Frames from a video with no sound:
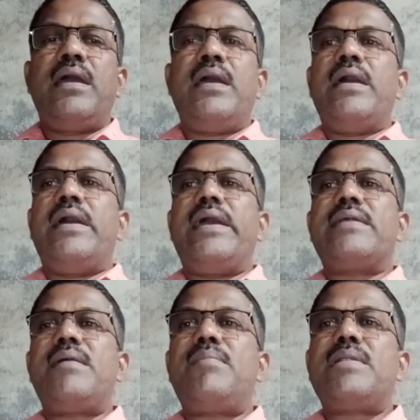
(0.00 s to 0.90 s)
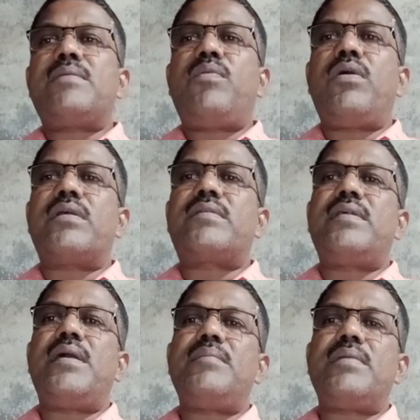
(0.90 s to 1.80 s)
Examples for
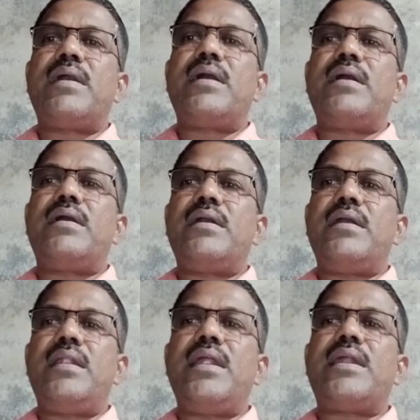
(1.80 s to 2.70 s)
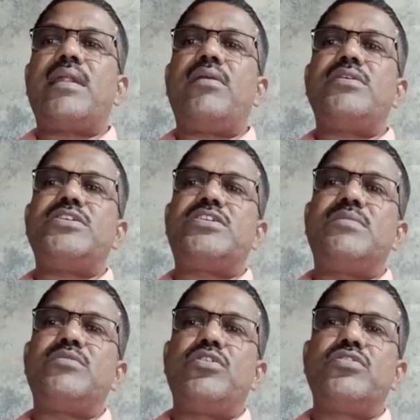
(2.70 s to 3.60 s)
some Indian technology system
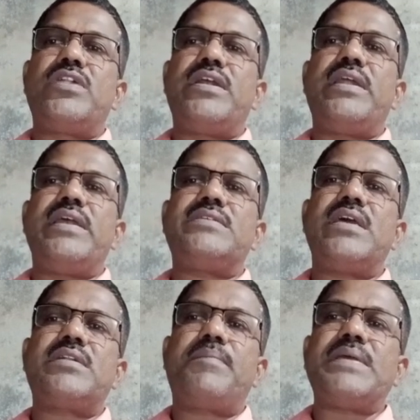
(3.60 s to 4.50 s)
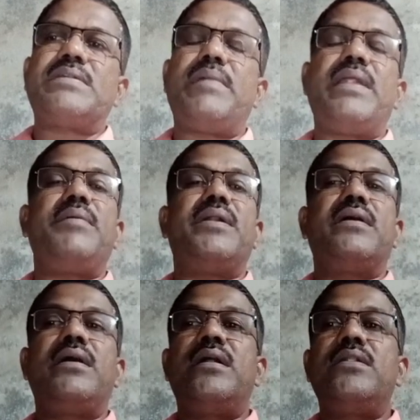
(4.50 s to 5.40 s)
used in the insect pest management,
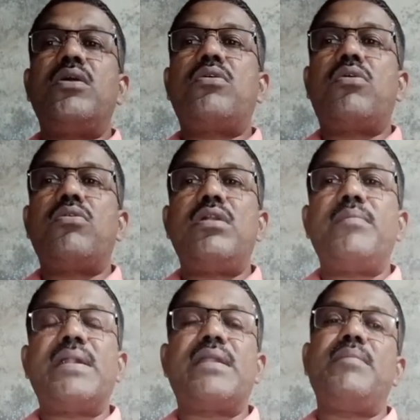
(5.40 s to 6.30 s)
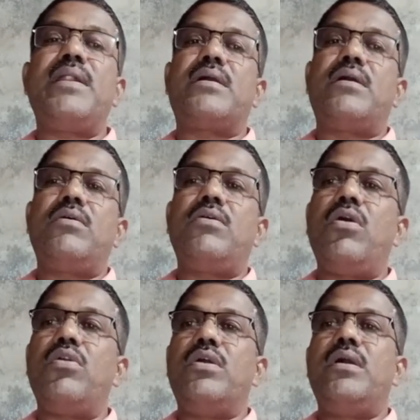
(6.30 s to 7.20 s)
the coconut buttermilk
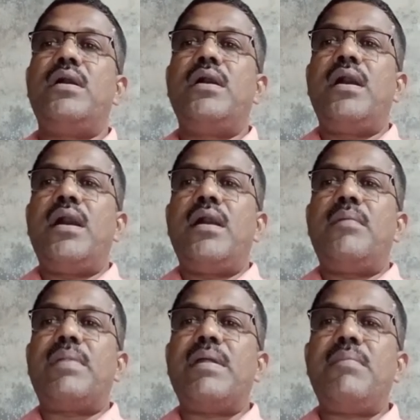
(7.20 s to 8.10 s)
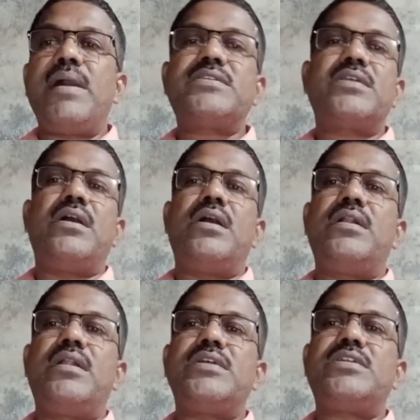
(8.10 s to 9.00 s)
gold, Brahmastra,
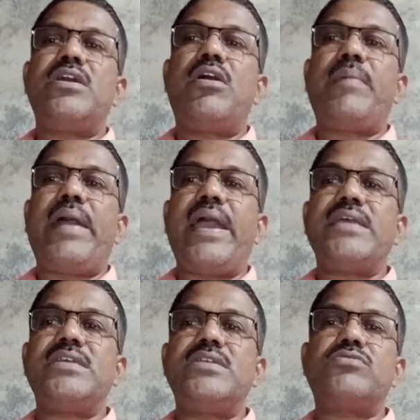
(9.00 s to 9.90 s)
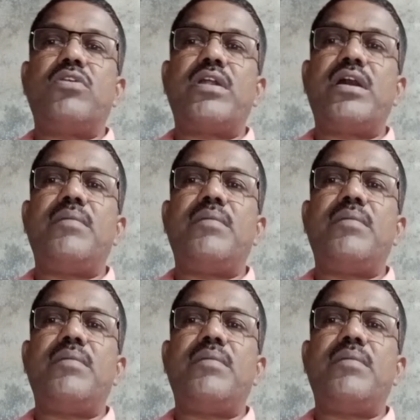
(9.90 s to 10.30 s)
dusting of ash in sorghum,